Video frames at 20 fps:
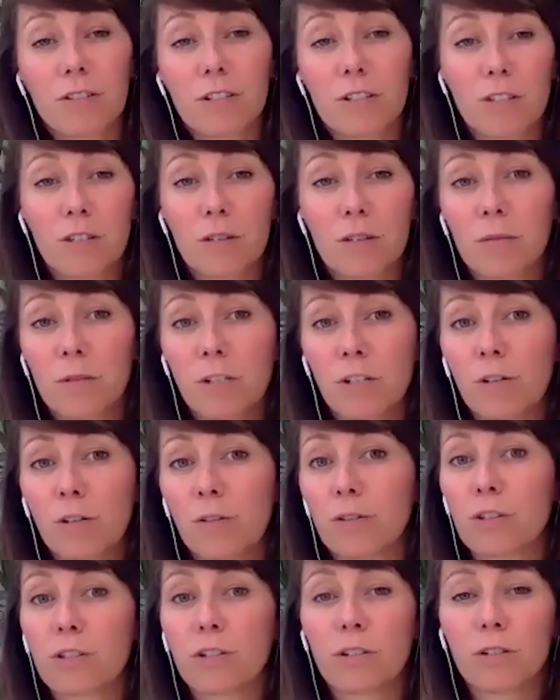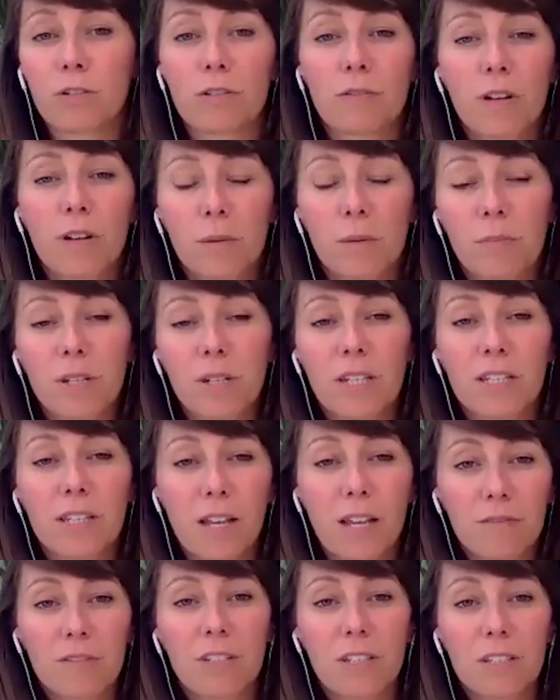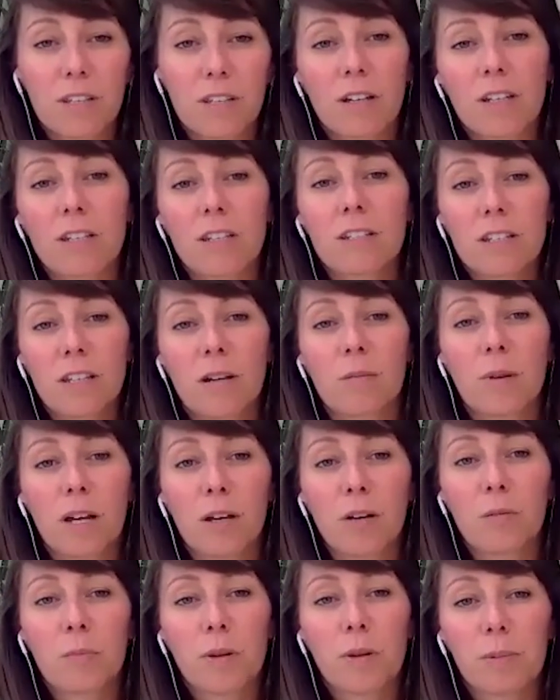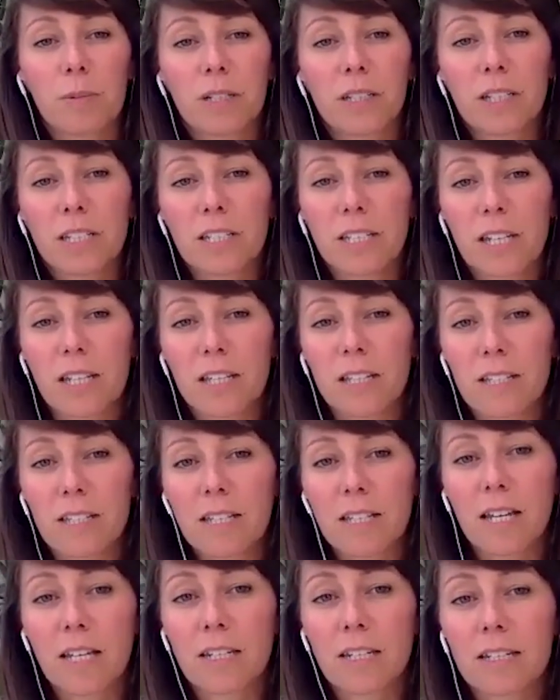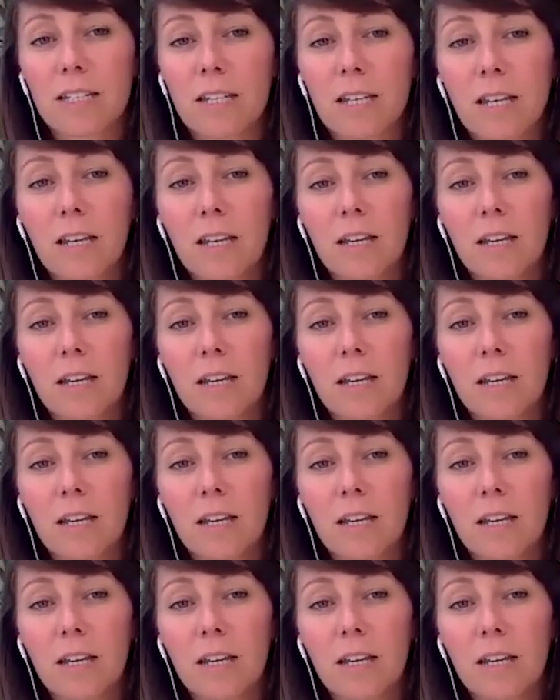is that lots and lots of companies have decided to come out and publicly take a stand.